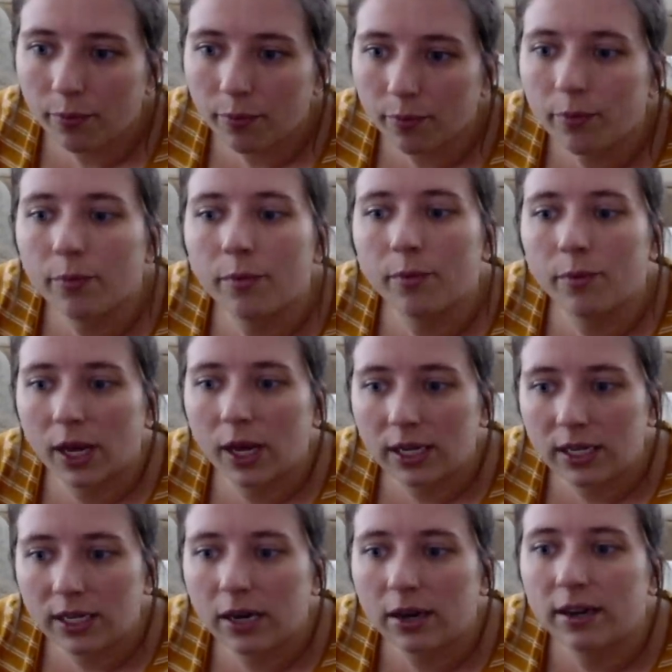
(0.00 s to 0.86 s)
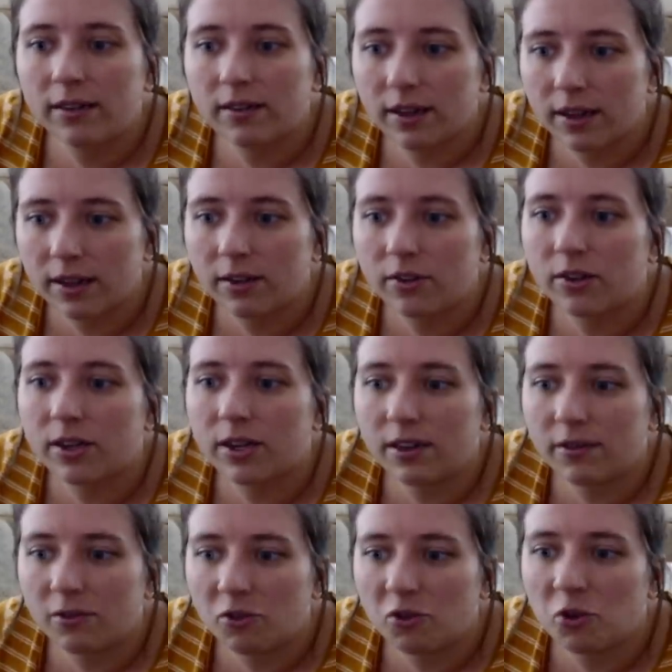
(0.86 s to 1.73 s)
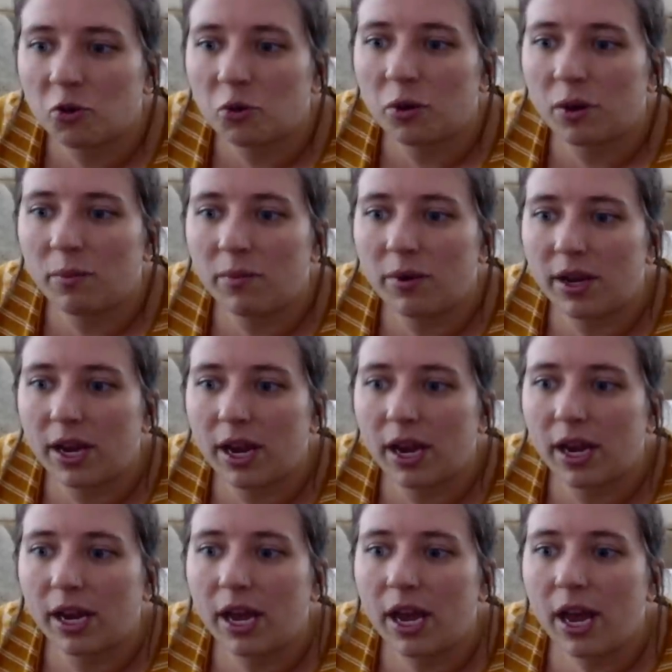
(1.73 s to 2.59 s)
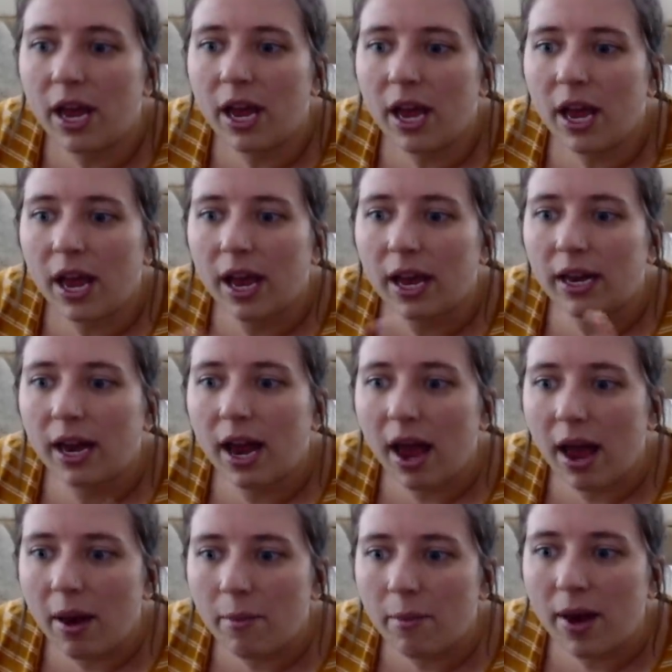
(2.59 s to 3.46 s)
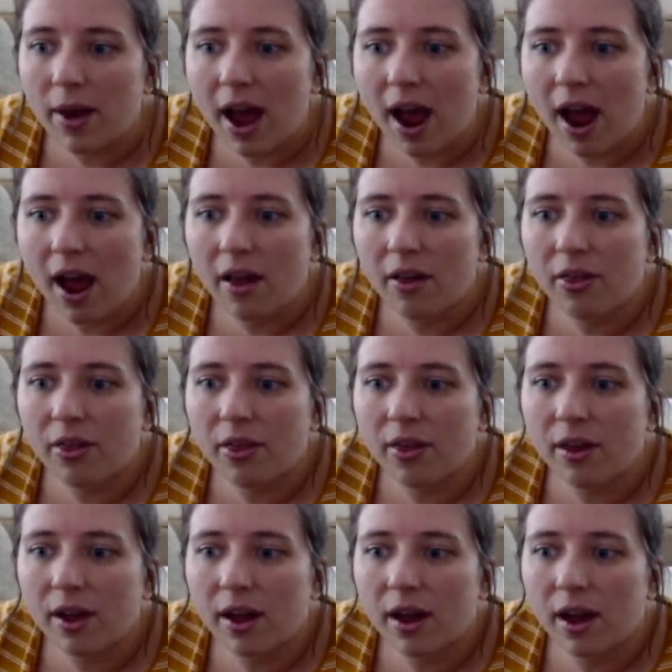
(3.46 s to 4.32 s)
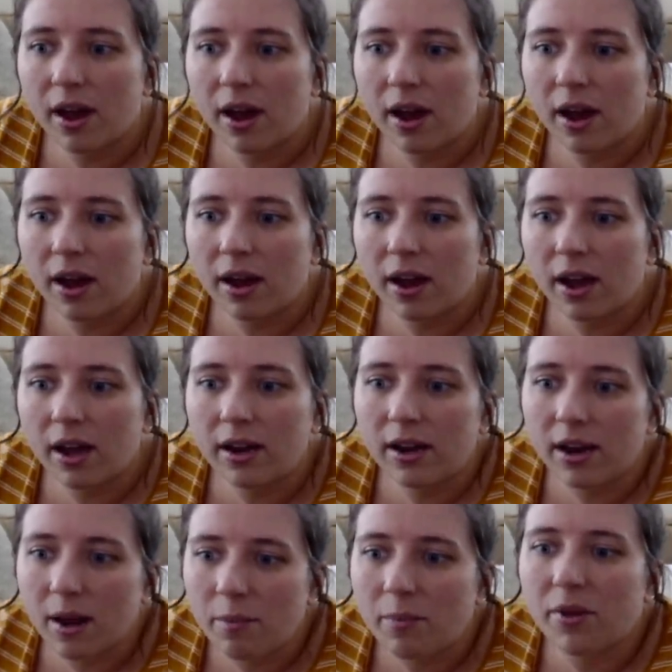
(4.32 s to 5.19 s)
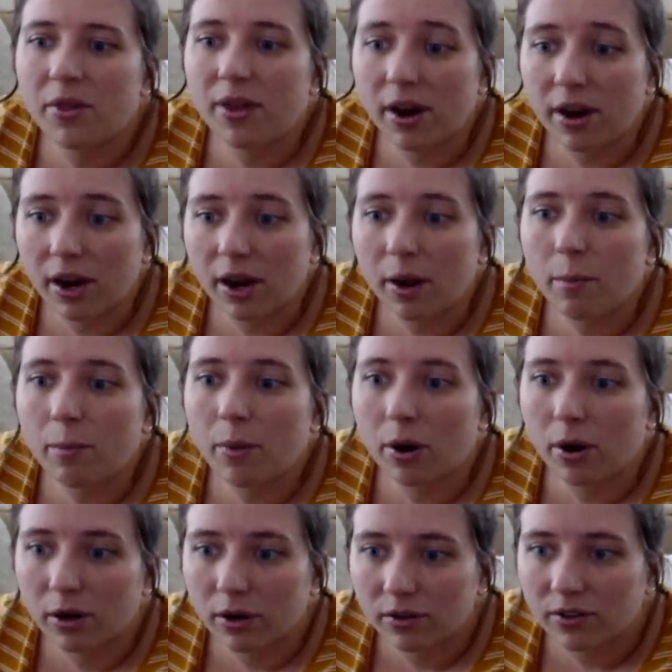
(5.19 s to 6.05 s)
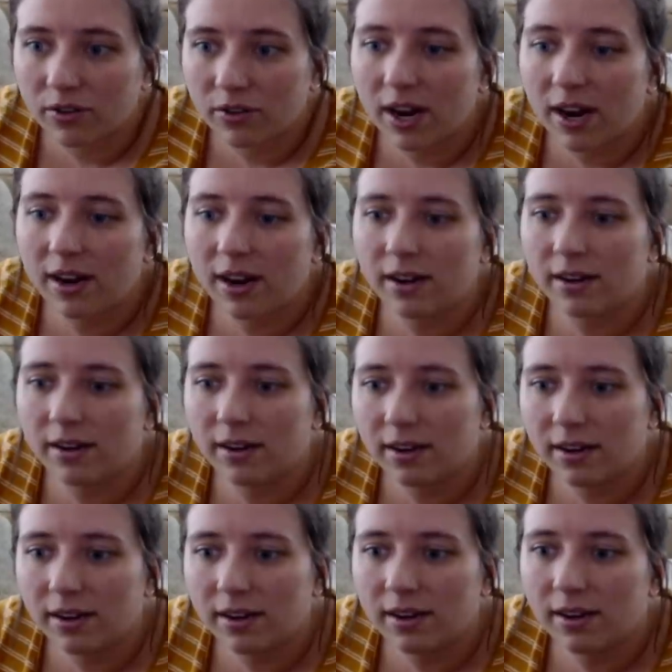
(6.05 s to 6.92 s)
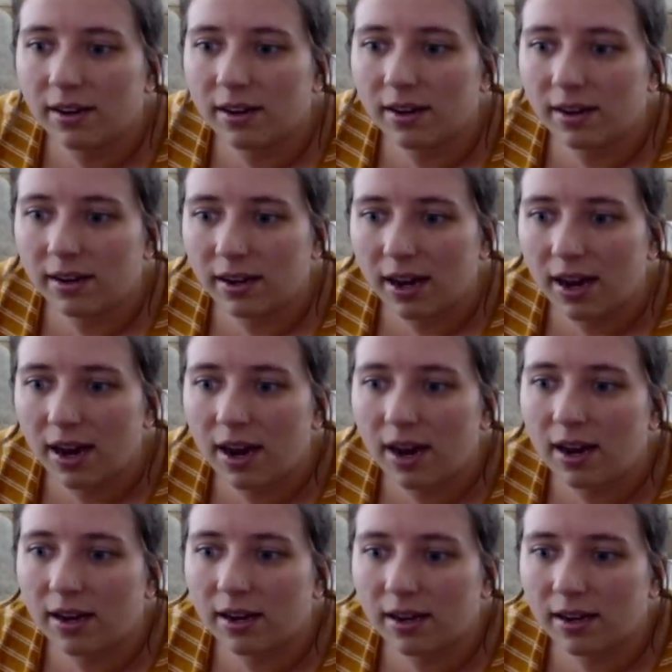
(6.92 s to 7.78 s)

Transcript: Mm. Tieran said there's a difference between being an empath uh, and an empathetic person. Yeah.